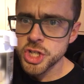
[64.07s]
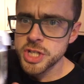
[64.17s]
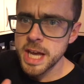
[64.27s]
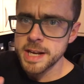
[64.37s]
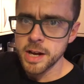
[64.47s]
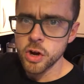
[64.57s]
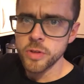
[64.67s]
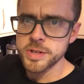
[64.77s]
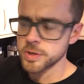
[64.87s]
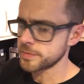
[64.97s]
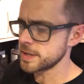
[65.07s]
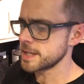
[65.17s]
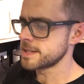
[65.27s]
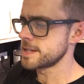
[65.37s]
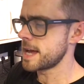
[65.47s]
Skin. I got this off the
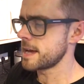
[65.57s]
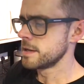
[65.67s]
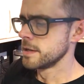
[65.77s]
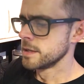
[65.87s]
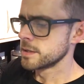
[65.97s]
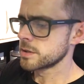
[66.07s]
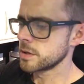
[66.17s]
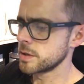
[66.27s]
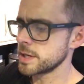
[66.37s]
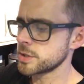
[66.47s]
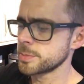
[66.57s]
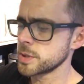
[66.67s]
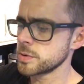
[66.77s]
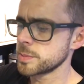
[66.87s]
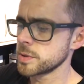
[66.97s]
internet, so it's
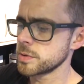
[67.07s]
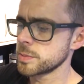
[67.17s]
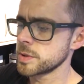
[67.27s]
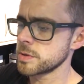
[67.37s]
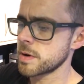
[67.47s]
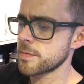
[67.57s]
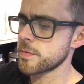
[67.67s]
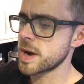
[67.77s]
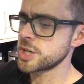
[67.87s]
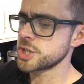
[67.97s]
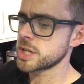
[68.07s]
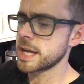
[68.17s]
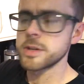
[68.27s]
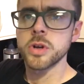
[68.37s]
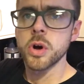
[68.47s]

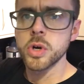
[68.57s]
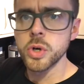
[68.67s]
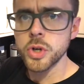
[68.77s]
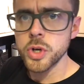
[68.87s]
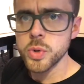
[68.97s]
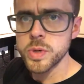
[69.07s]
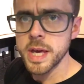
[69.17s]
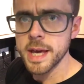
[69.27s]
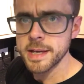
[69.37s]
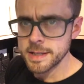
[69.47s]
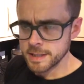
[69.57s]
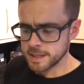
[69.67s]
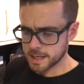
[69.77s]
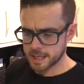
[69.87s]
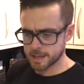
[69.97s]

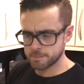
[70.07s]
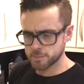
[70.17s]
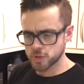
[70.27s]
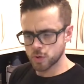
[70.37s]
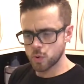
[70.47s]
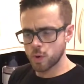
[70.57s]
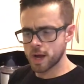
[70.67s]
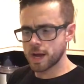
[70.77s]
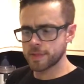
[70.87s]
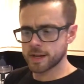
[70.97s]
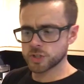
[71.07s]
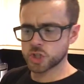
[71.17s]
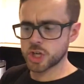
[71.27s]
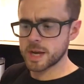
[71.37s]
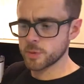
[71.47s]
www.freshskin.co.uk. That's
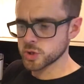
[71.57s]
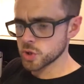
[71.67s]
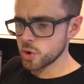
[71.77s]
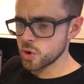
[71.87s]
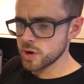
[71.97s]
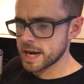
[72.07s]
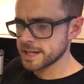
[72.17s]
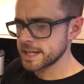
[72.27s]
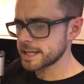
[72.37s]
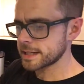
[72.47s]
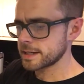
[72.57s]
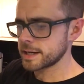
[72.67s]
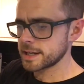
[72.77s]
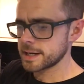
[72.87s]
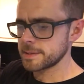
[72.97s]
shea butter, organic
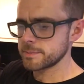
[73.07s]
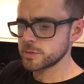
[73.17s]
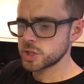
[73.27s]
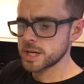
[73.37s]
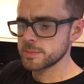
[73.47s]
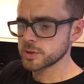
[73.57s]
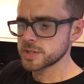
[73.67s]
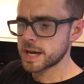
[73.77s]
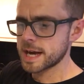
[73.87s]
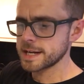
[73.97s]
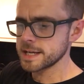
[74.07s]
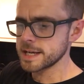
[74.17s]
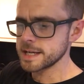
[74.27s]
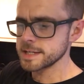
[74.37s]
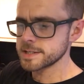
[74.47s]
shea butter, and it
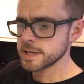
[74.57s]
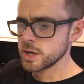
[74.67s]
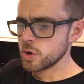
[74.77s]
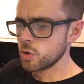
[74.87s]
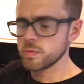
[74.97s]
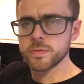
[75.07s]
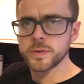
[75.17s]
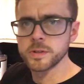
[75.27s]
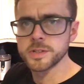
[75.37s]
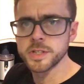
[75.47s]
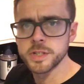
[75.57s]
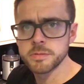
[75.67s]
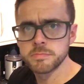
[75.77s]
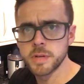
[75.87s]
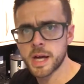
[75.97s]
is unfiltered
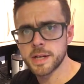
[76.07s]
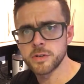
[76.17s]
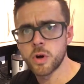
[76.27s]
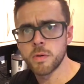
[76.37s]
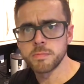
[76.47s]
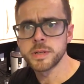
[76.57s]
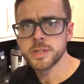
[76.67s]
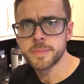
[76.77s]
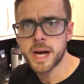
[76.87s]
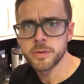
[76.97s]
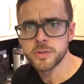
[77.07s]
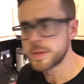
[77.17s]
and not pissed about with